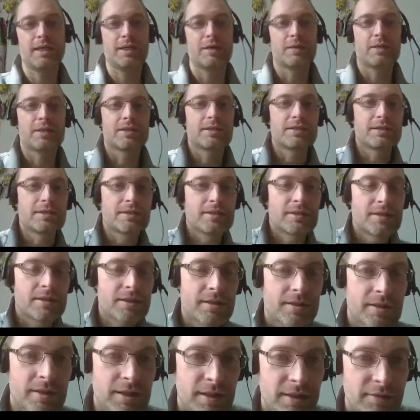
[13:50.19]
It's
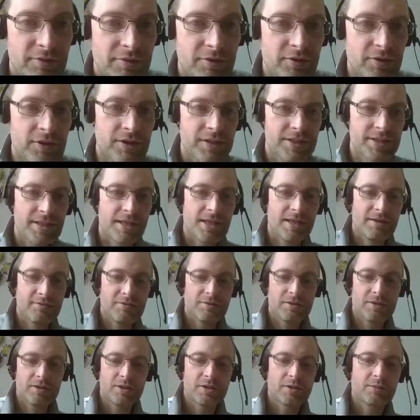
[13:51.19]
the first
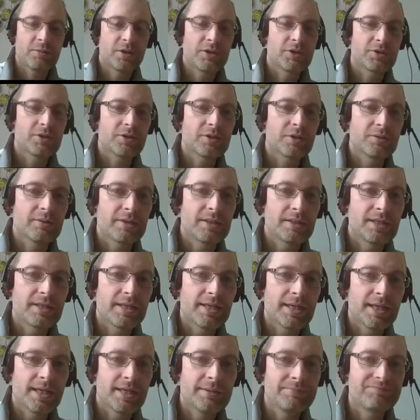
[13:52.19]
ever commercial Amiga
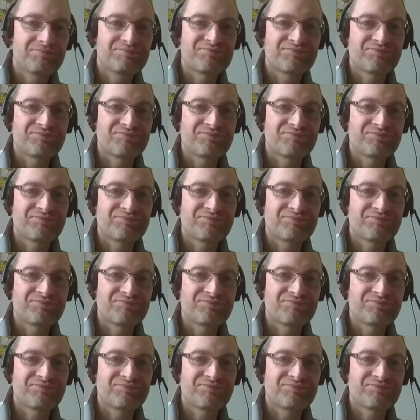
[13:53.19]
game.